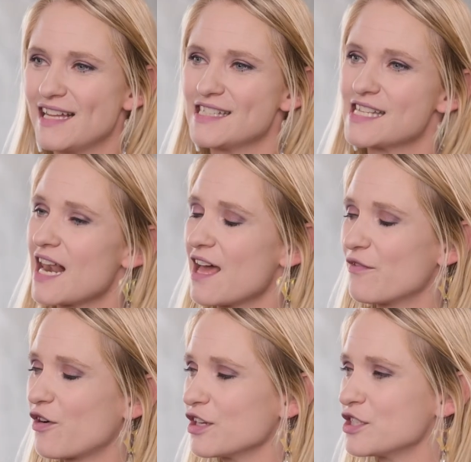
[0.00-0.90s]

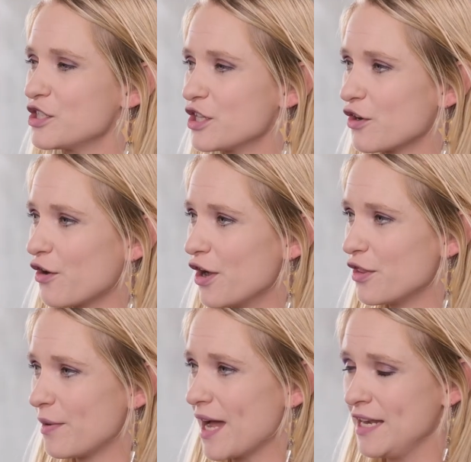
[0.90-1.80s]
I've gotten to the
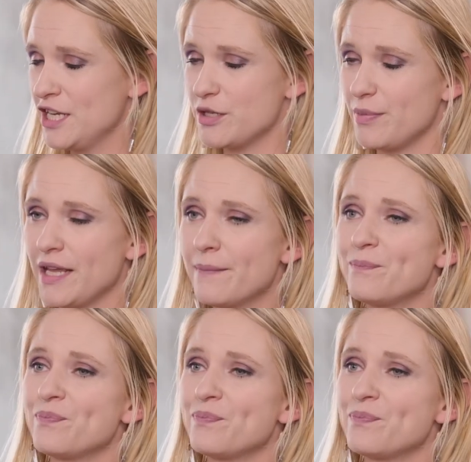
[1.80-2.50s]
growth where I need to be.